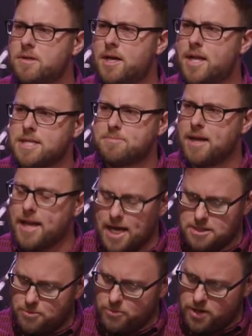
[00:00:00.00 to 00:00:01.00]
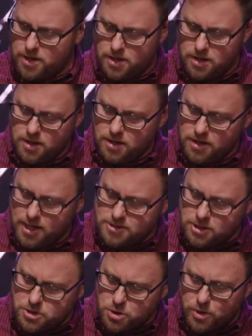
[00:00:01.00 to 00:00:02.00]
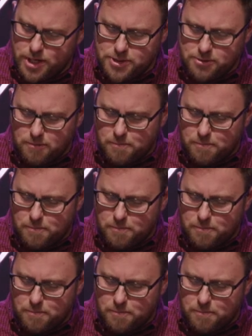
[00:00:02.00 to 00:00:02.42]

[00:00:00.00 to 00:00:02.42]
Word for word: And that's my last point. It's a joy to